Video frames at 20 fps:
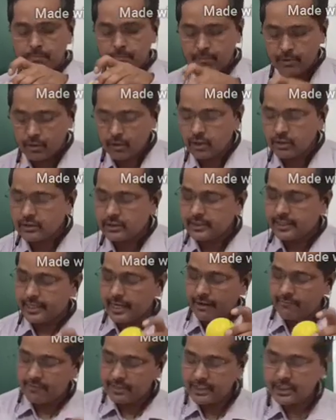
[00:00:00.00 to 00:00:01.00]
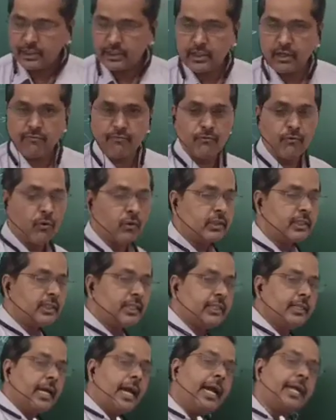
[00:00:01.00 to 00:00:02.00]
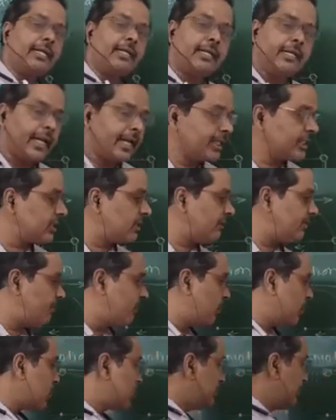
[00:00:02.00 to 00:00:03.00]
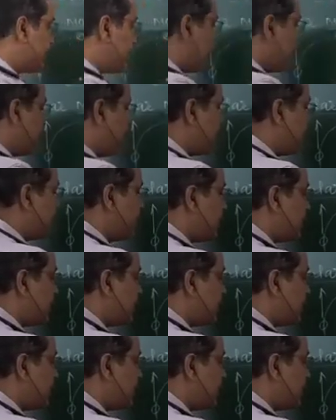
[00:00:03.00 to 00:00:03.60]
because gravitational force is the attraction force between